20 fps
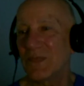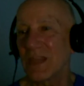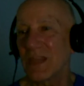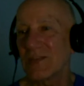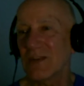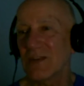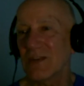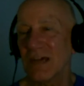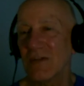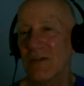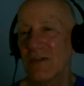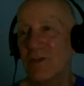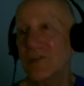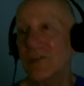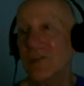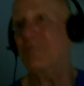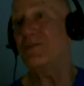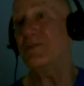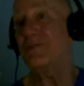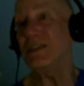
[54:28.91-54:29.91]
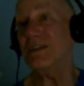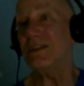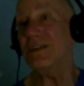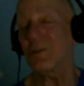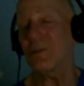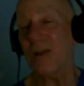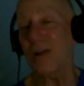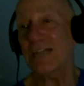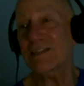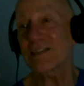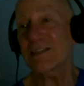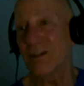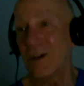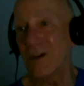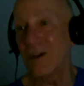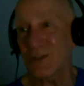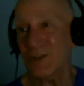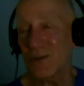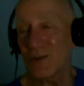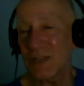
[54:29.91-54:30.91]
so that we couldn't be harassed and
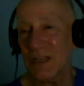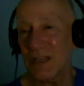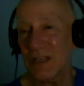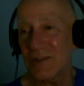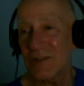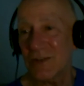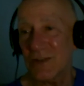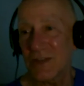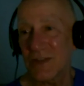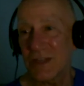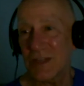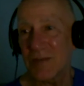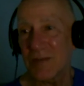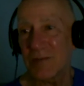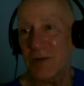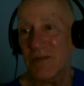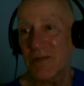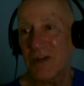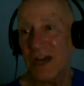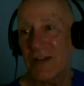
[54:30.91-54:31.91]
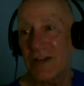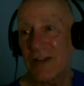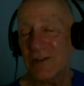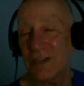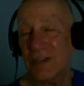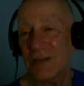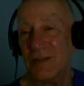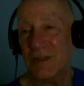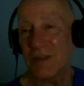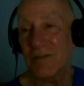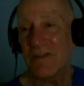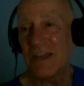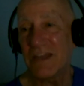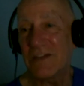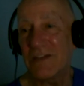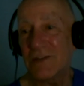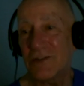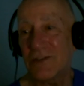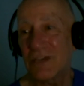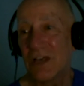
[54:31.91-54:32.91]
also so that, so that the providers, the, the
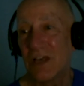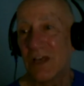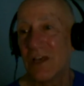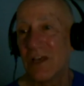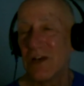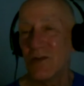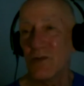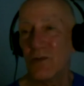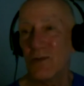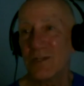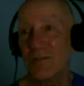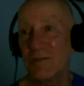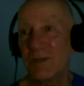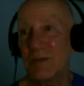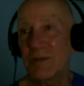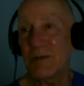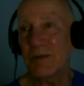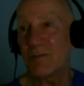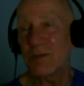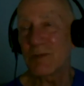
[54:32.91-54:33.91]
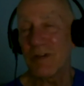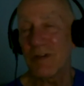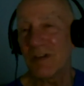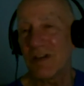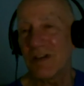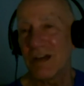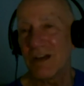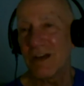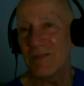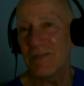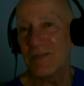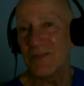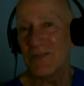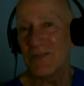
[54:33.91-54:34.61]
vendors wouldn't be um,